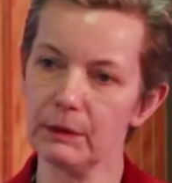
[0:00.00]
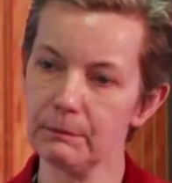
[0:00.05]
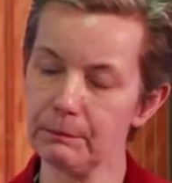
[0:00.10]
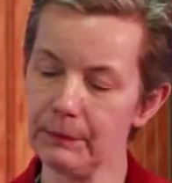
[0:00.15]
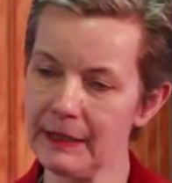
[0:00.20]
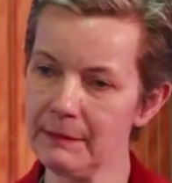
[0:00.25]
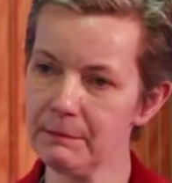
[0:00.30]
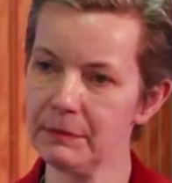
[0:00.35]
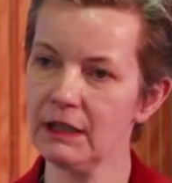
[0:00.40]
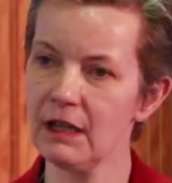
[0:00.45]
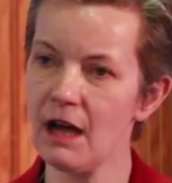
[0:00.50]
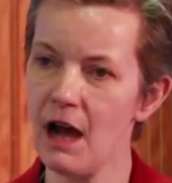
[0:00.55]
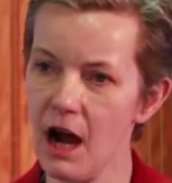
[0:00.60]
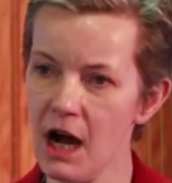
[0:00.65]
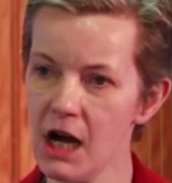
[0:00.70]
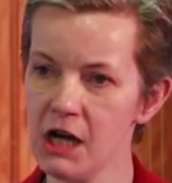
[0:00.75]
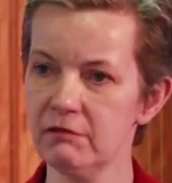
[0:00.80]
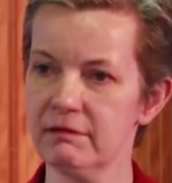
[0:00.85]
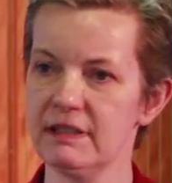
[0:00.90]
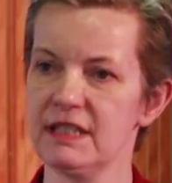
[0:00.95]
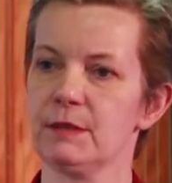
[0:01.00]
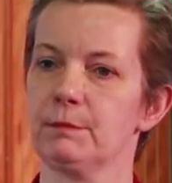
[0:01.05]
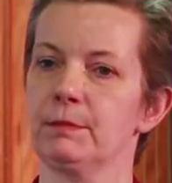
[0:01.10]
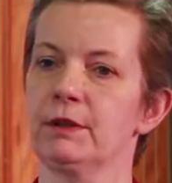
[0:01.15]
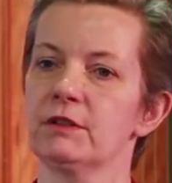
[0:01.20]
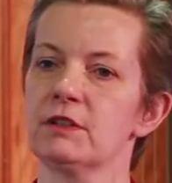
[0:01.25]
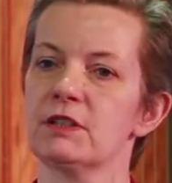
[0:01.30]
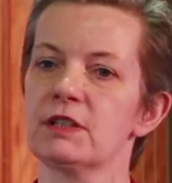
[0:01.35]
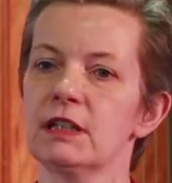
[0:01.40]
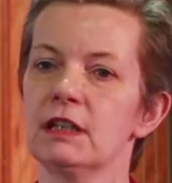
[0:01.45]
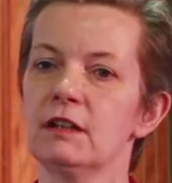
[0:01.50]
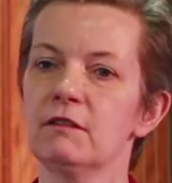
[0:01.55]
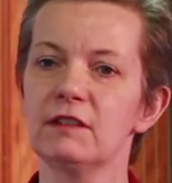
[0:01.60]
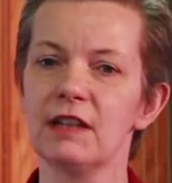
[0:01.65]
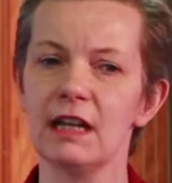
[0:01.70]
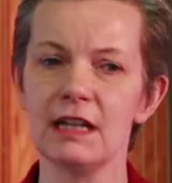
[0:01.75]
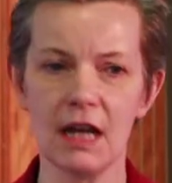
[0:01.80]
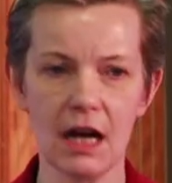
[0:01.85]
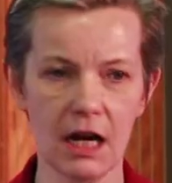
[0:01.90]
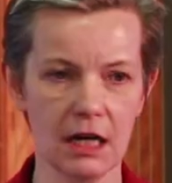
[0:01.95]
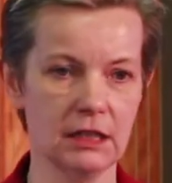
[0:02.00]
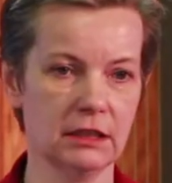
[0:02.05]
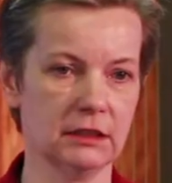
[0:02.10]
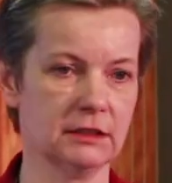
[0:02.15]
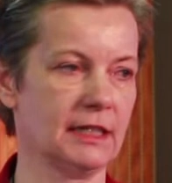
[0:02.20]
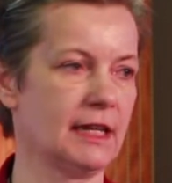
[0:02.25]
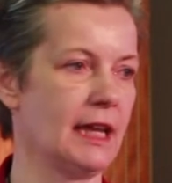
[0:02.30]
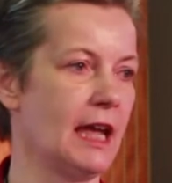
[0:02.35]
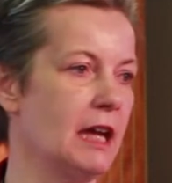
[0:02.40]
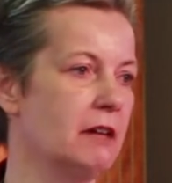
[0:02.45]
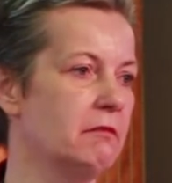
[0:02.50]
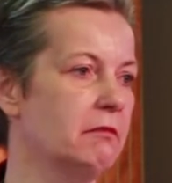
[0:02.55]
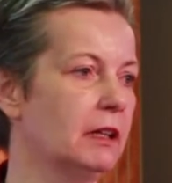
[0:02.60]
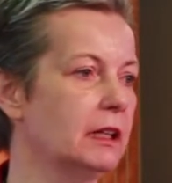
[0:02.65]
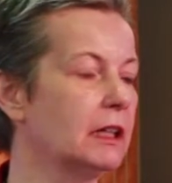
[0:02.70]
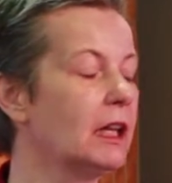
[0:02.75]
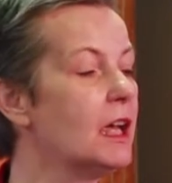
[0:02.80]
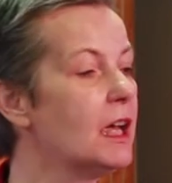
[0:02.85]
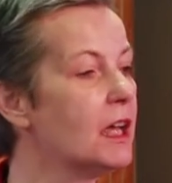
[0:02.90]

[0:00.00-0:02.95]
people are responsive, they are caring,